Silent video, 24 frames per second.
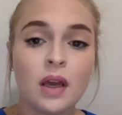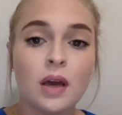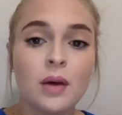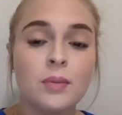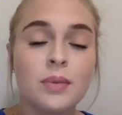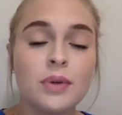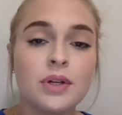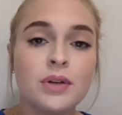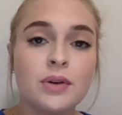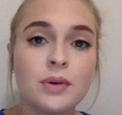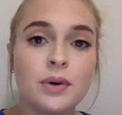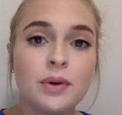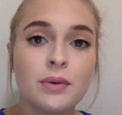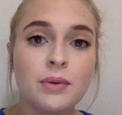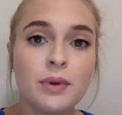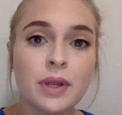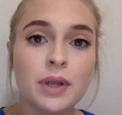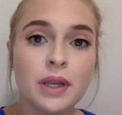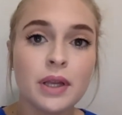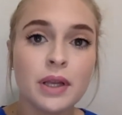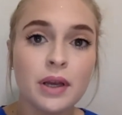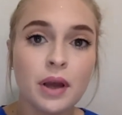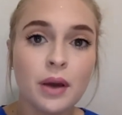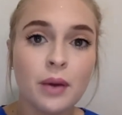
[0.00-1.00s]
But do we
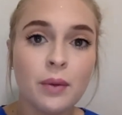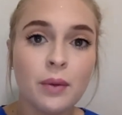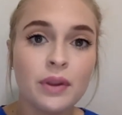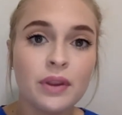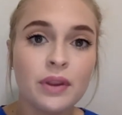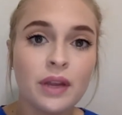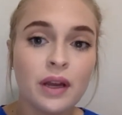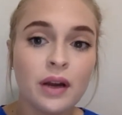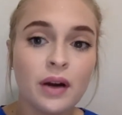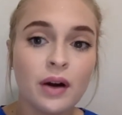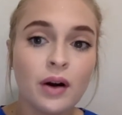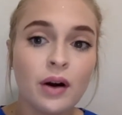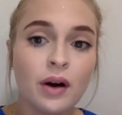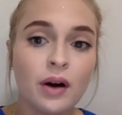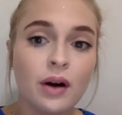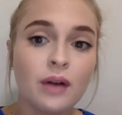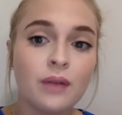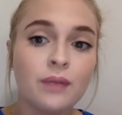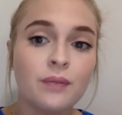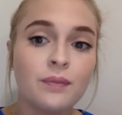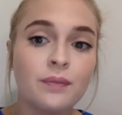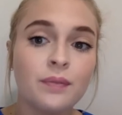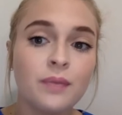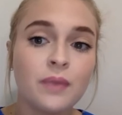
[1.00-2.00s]
really know what they are?
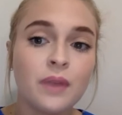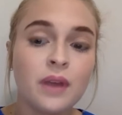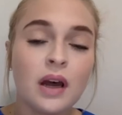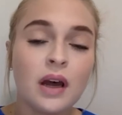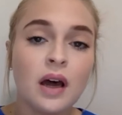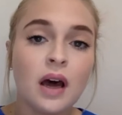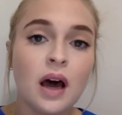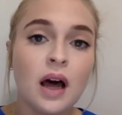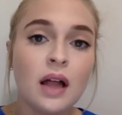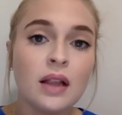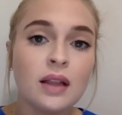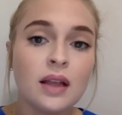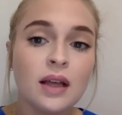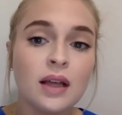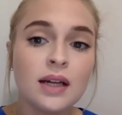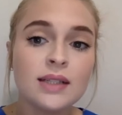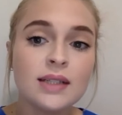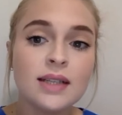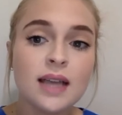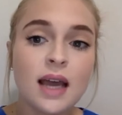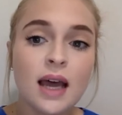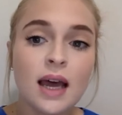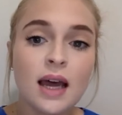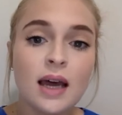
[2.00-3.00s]
A lot of
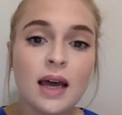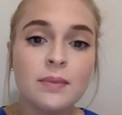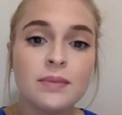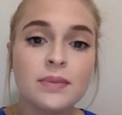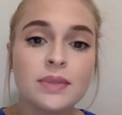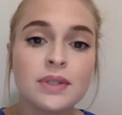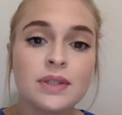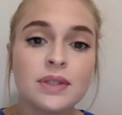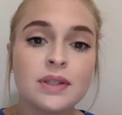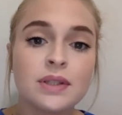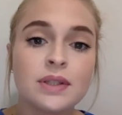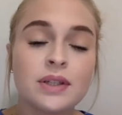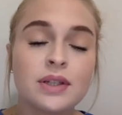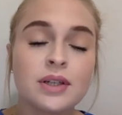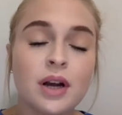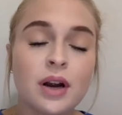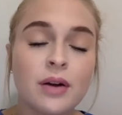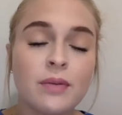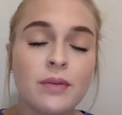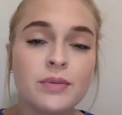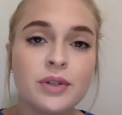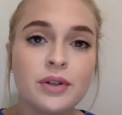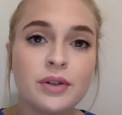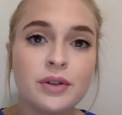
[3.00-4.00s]
times the
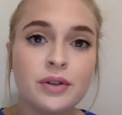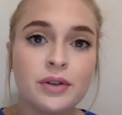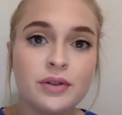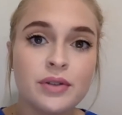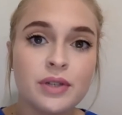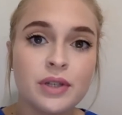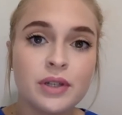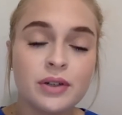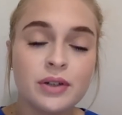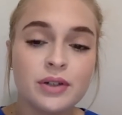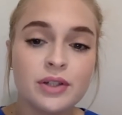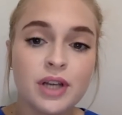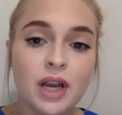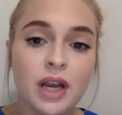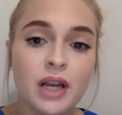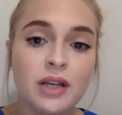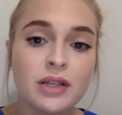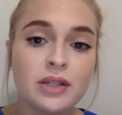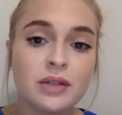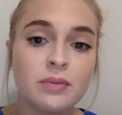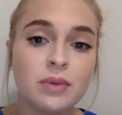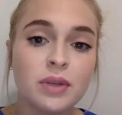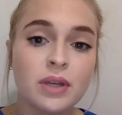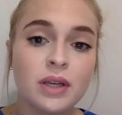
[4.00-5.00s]
terms are used
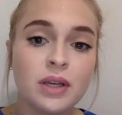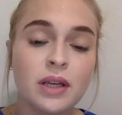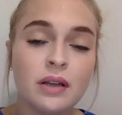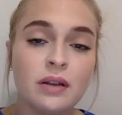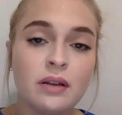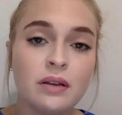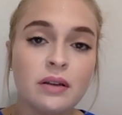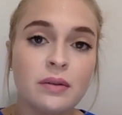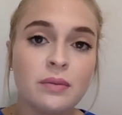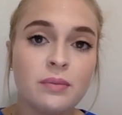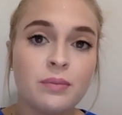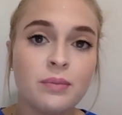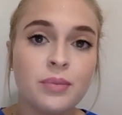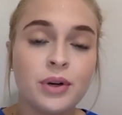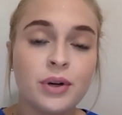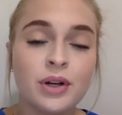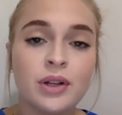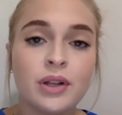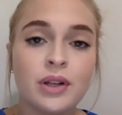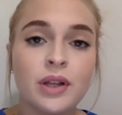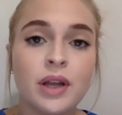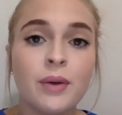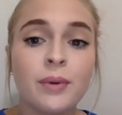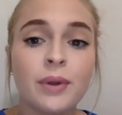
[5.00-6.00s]
interchangeably, but are
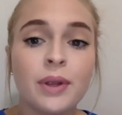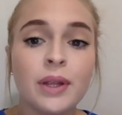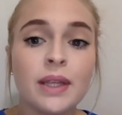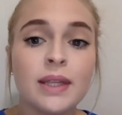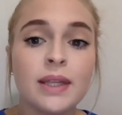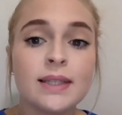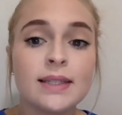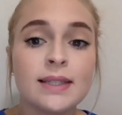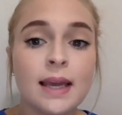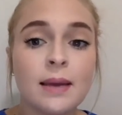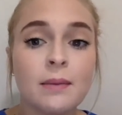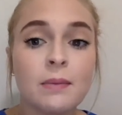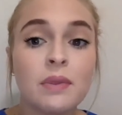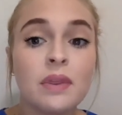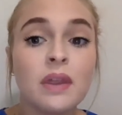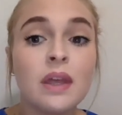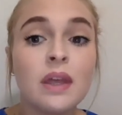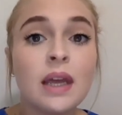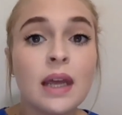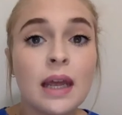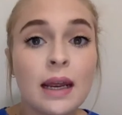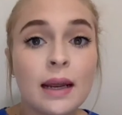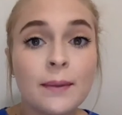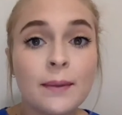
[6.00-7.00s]
they really the same
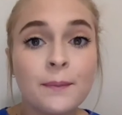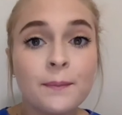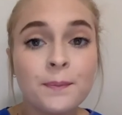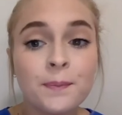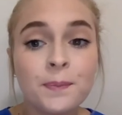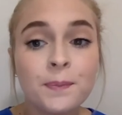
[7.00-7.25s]
thing?